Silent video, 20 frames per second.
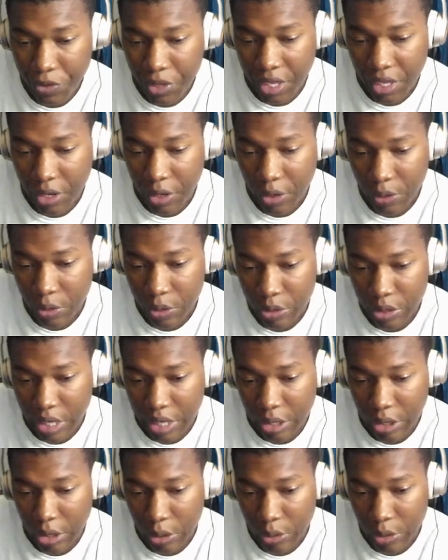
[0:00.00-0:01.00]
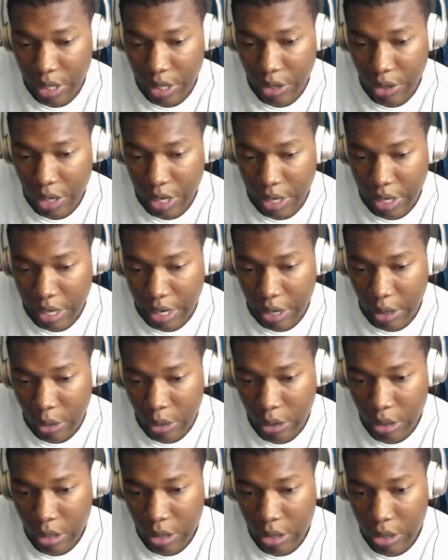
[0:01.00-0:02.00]
Yeah, you gotta go. Yeah, you gotta
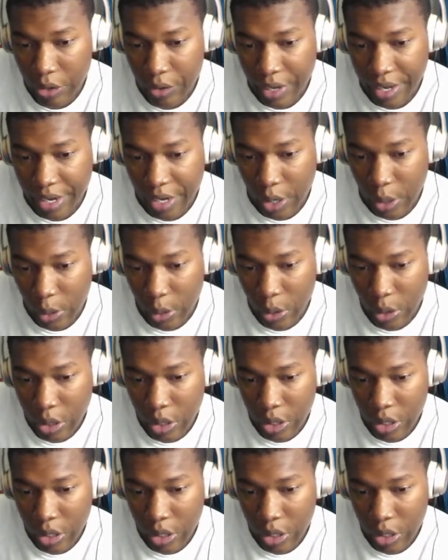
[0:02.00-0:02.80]
go. You gotta go.